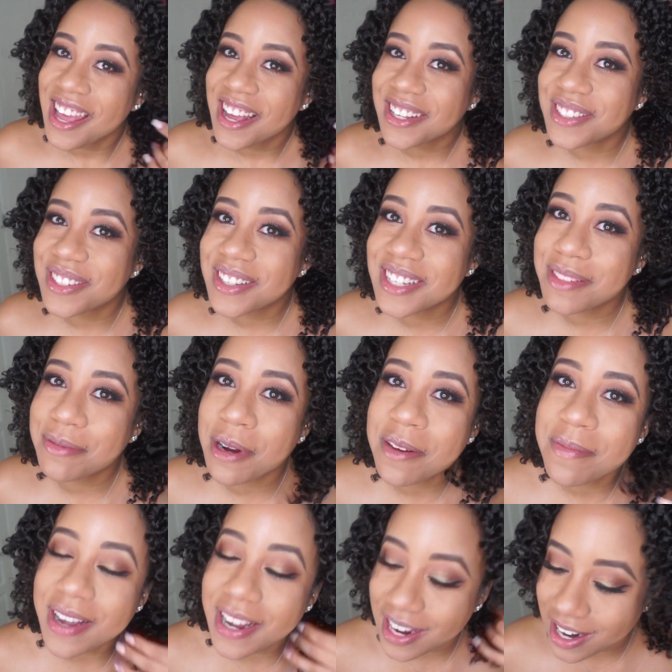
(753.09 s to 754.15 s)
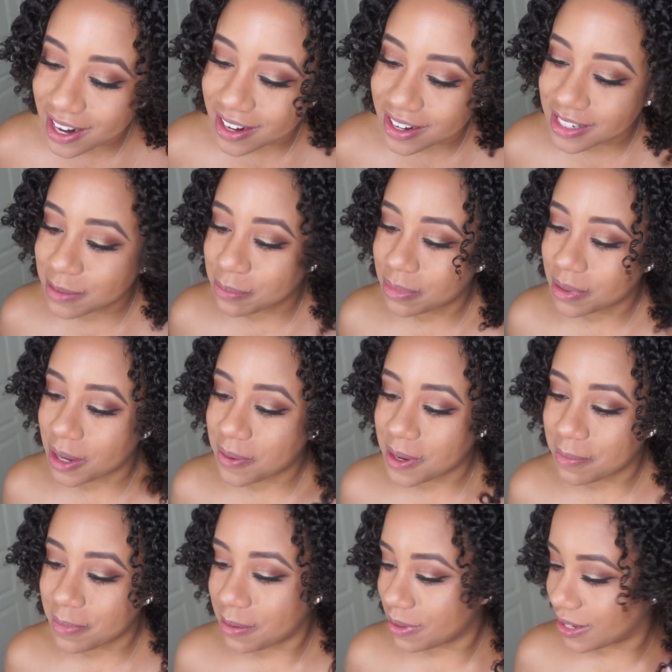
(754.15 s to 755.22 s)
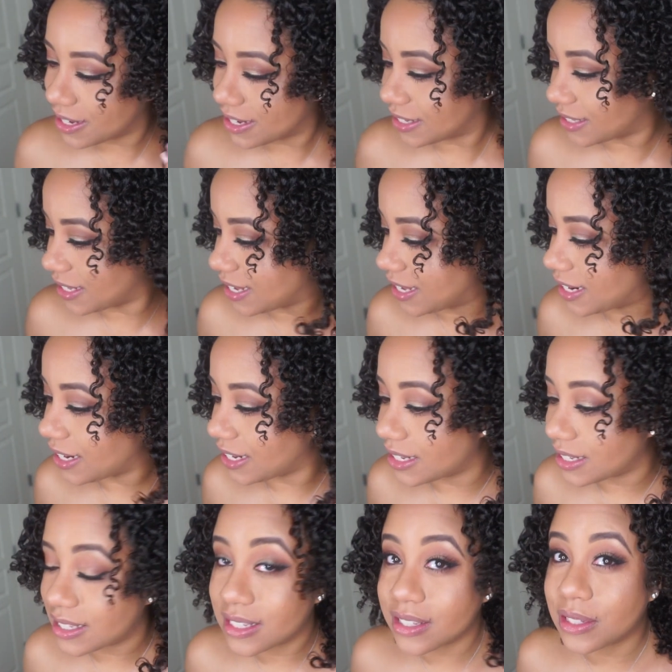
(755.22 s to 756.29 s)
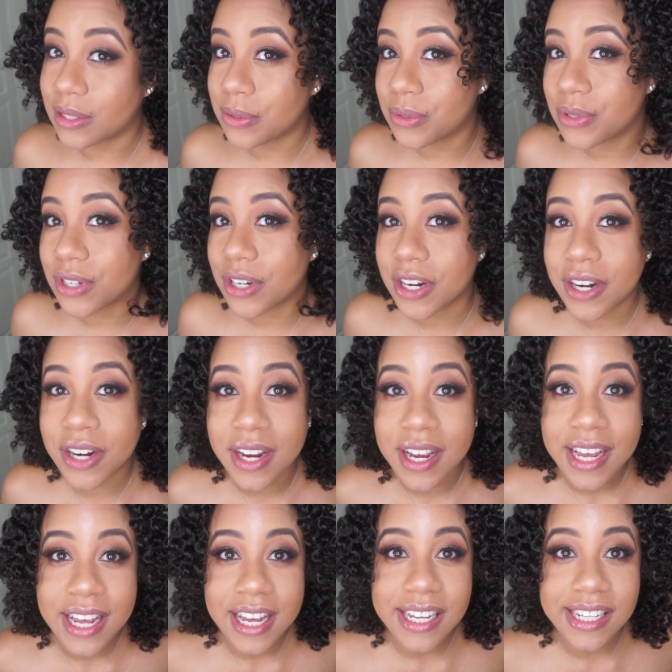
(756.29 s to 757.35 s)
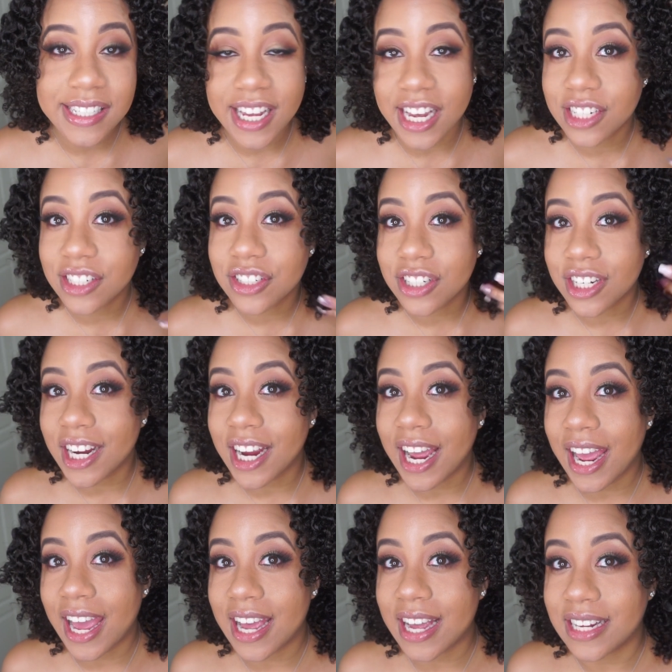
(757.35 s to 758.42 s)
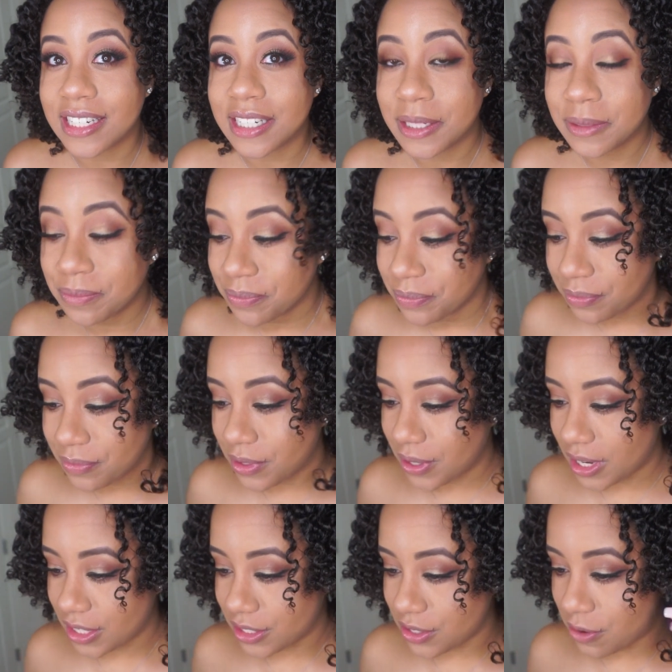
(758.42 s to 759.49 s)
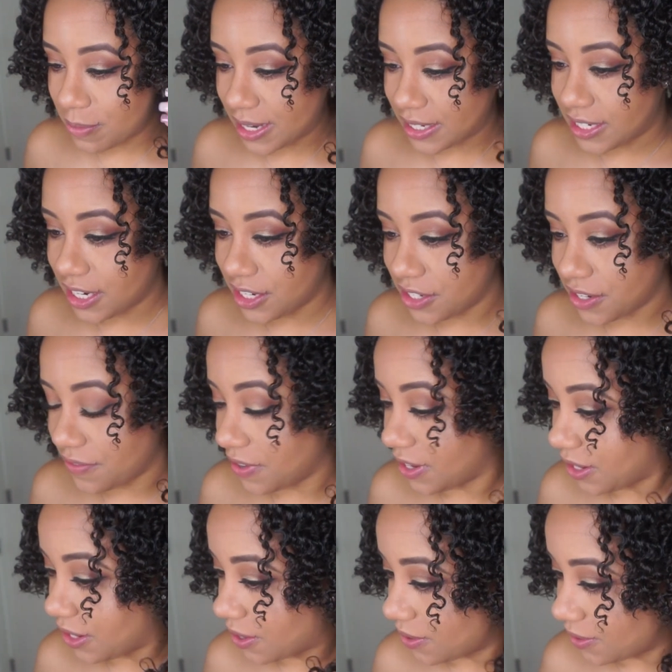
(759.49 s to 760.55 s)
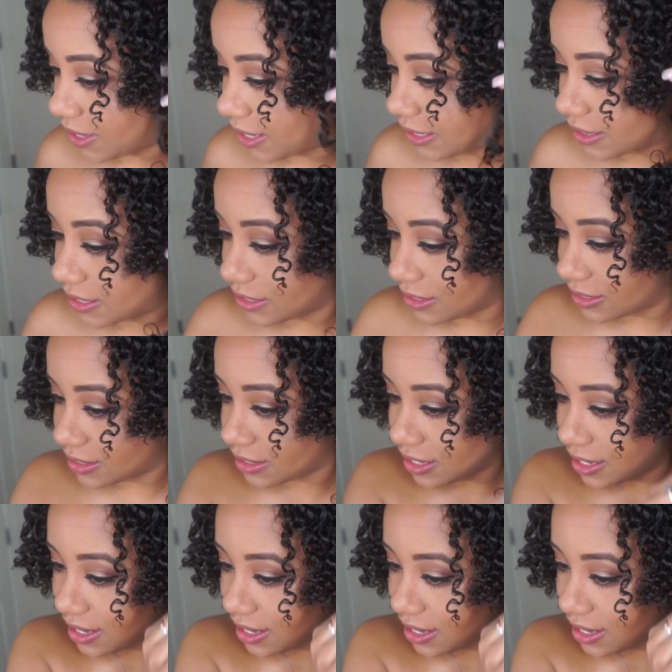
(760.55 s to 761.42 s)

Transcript: So this part of my hair is blowing me because it is looser in texture, and you guys know my tension video. Like this